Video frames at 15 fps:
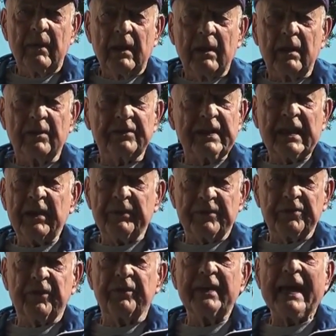Instead of
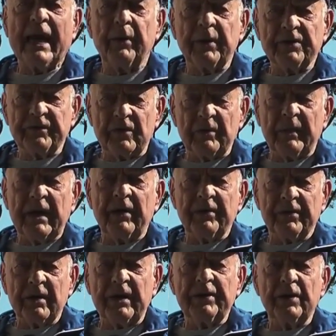3 hours for a
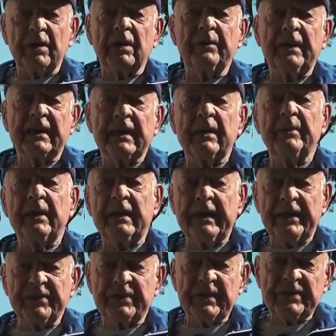marathon, you're going to be coming in
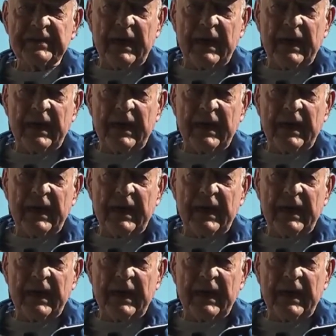at 6